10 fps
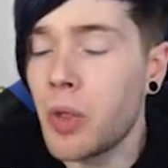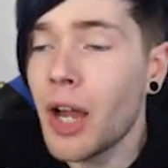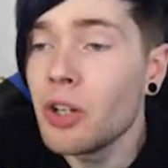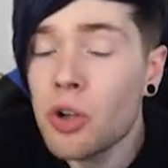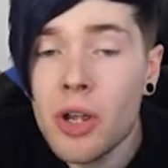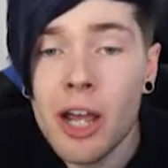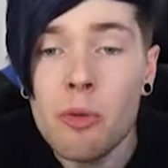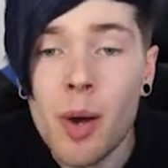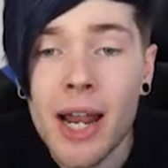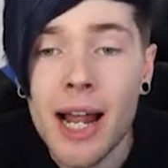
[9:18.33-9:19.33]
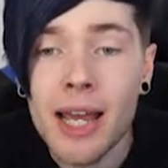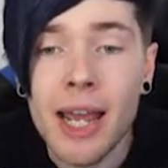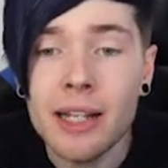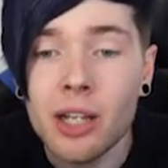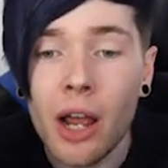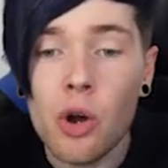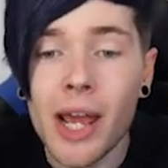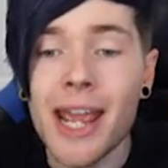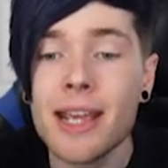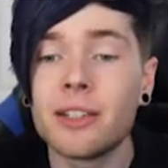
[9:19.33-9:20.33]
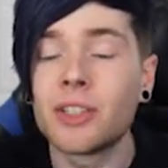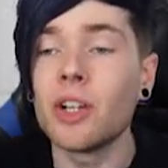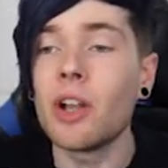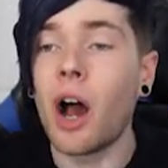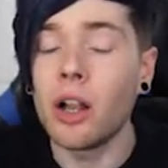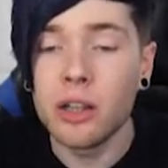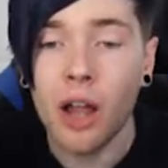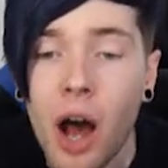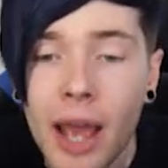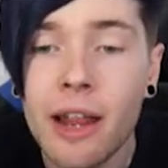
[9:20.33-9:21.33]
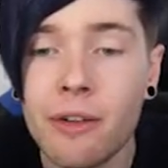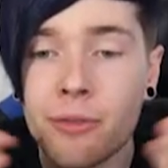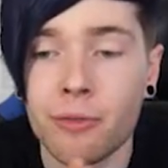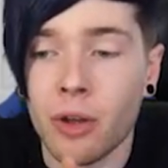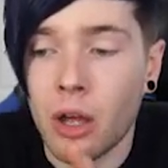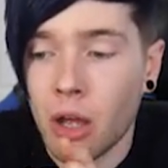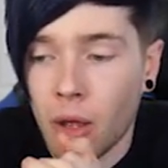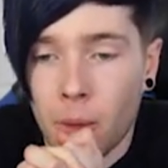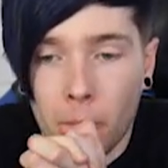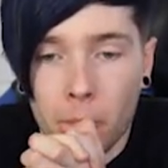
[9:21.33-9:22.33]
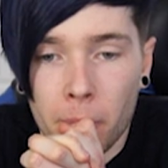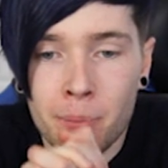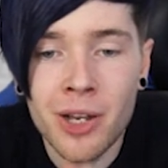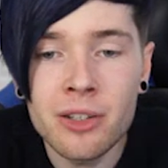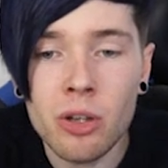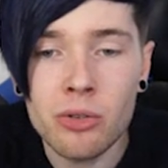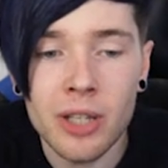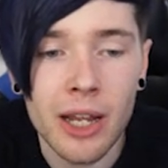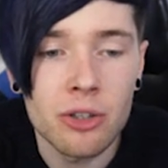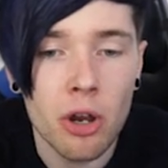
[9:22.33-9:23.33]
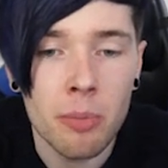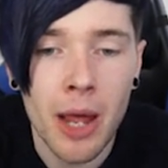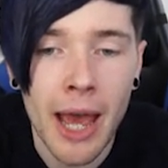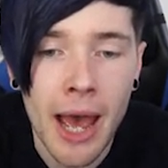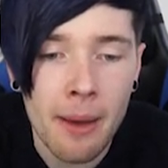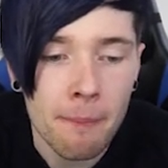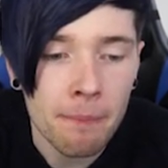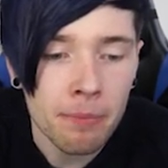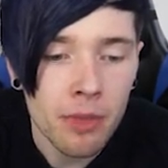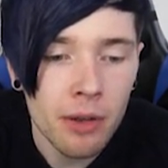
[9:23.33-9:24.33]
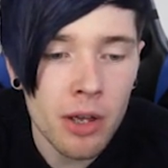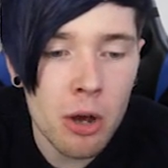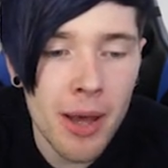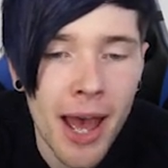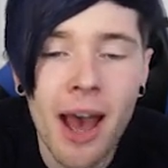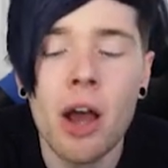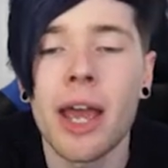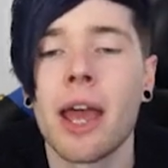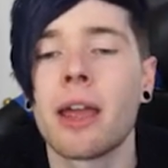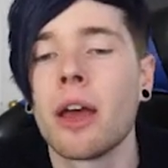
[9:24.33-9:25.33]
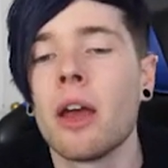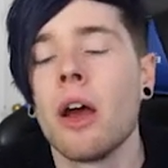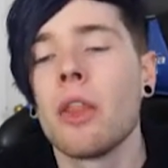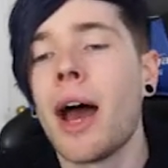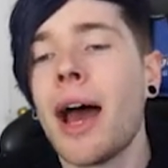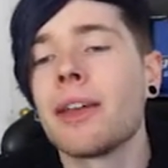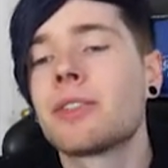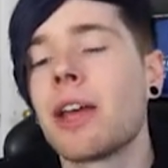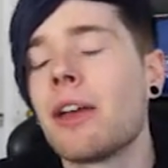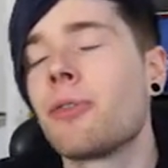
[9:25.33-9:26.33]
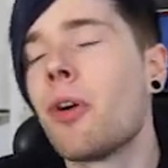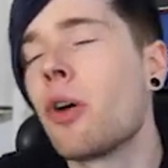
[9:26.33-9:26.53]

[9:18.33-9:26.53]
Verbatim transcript: I just got killed by an alligator. I got eaten alive. Please don't say you took my hat. Have I got my hat? Okay. The hat is safe.